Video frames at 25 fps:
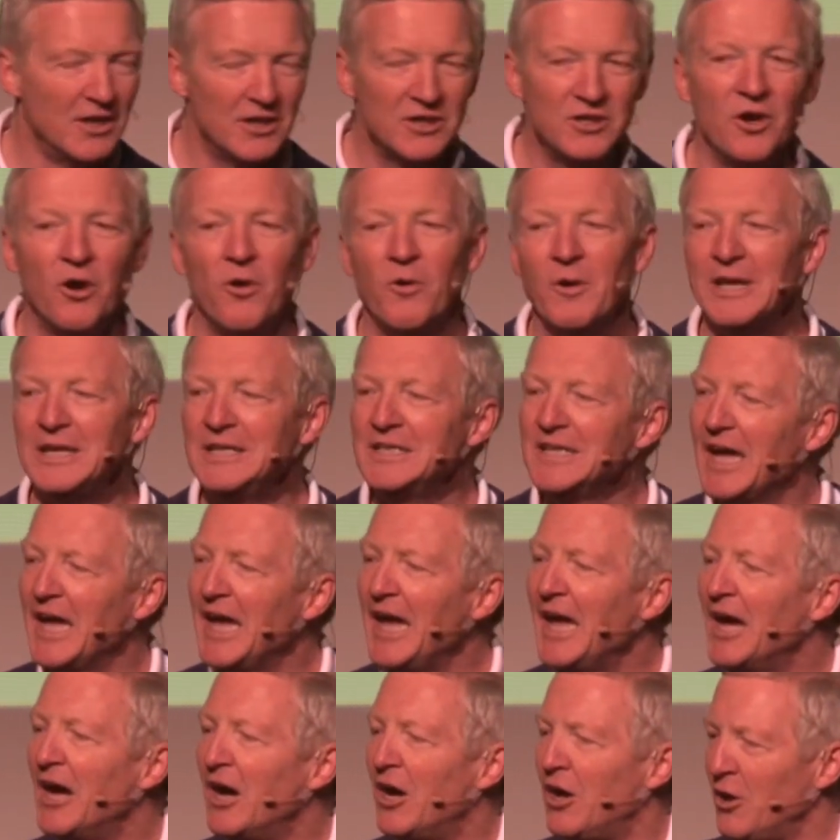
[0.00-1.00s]
going to
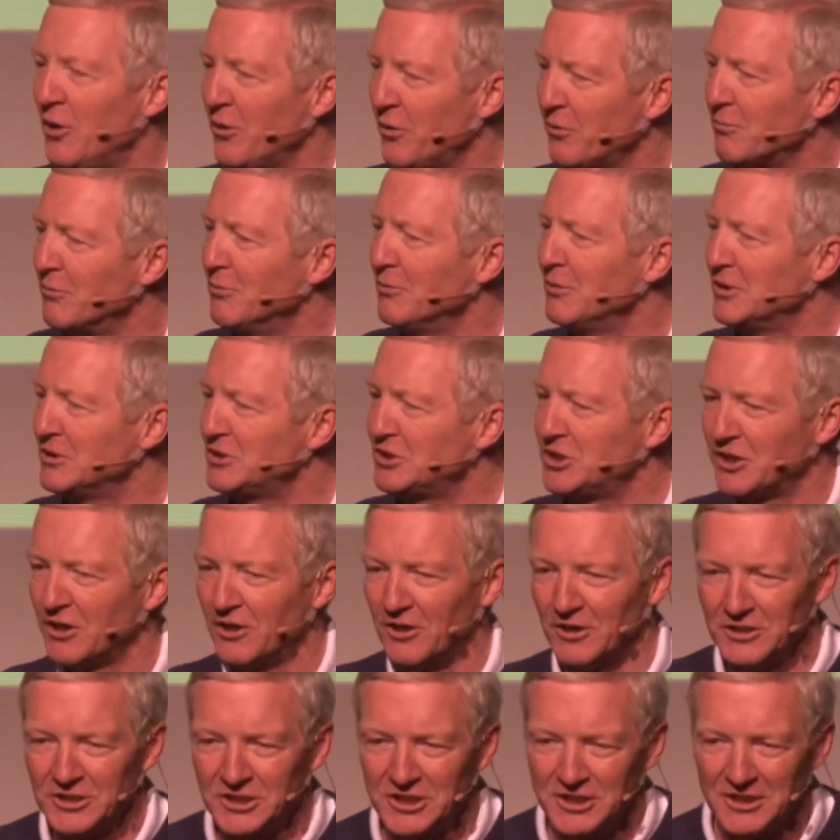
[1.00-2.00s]
hell through the
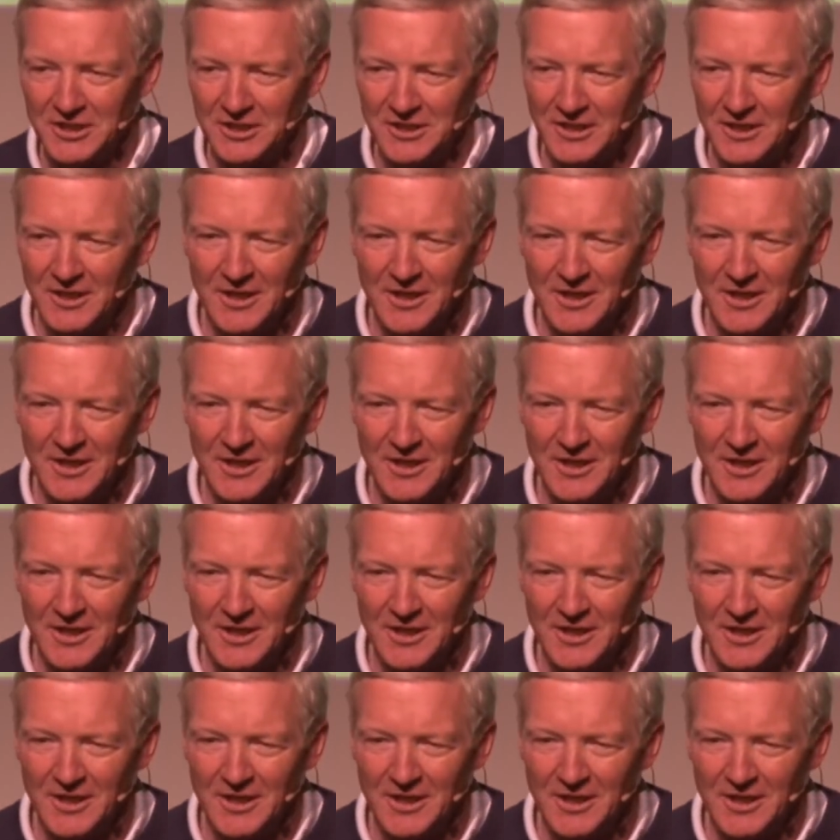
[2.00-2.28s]
church.